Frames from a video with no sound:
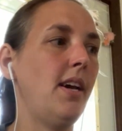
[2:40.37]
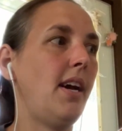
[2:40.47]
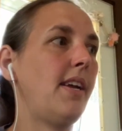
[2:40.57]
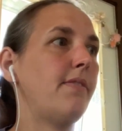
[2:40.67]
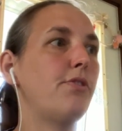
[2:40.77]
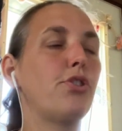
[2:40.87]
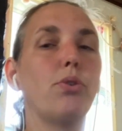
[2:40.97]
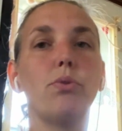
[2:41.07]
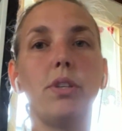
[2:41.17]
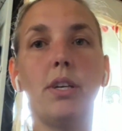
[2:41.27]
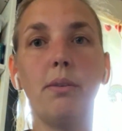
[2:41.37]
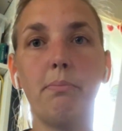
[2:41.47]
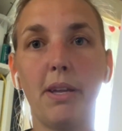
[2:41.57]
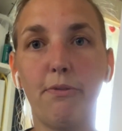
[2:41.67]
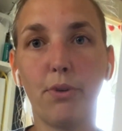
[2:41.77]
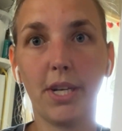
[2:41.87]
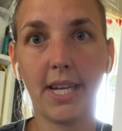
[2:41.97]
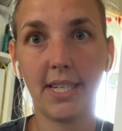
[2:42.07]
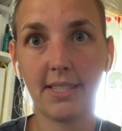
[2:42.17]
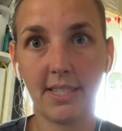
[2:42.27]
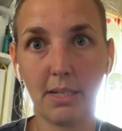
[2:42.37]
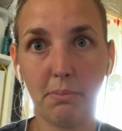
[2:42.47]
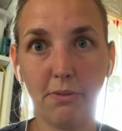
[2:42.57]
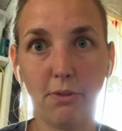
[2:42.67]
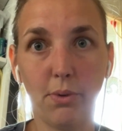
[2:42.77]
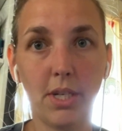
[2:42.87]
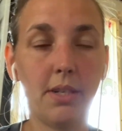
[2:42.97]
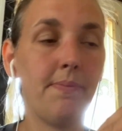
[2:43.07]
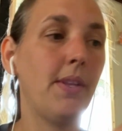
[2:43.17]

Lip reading: I have shown my forecasting before